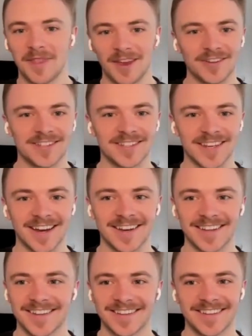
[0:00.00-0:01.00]
From the
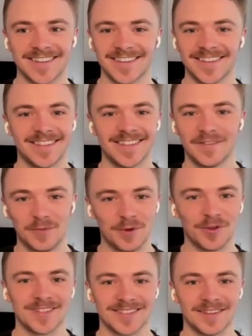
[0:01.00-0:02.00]
outside,
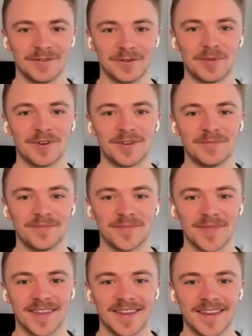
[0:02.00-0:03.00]
Liverpool is
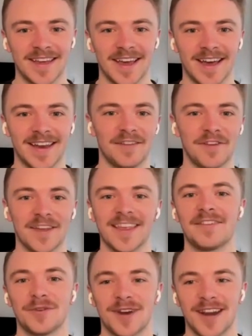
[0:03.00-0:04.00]
Liverpool. And I
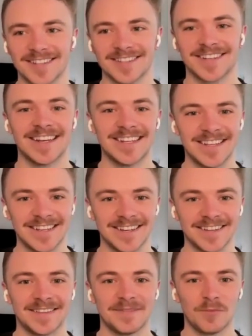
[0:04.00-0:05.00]
think everyone has an
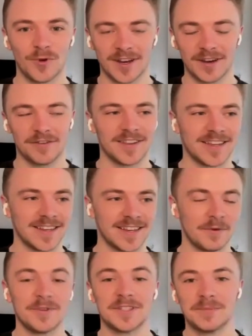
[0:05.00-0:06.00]
idea more
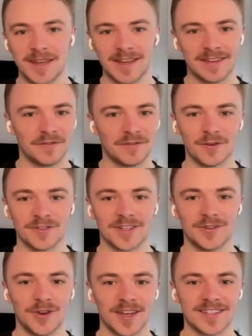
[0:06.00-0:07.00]
differently than when we speak to
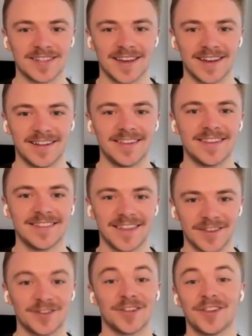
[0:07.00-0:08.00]
folks in USL,
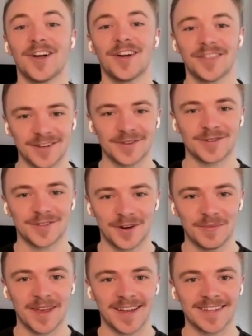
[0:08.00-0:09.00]
that there's a lot that
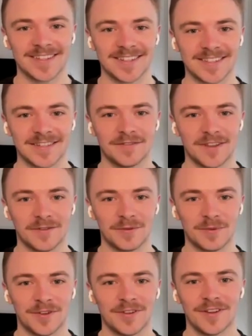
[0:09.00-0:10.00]
goes on behind the scenes of
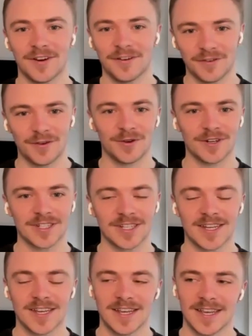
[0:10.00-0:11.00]
Liverpool, of
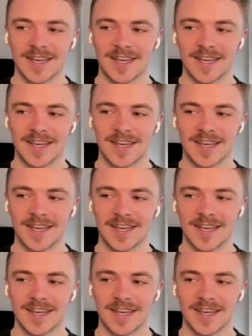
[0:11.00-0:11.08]
course.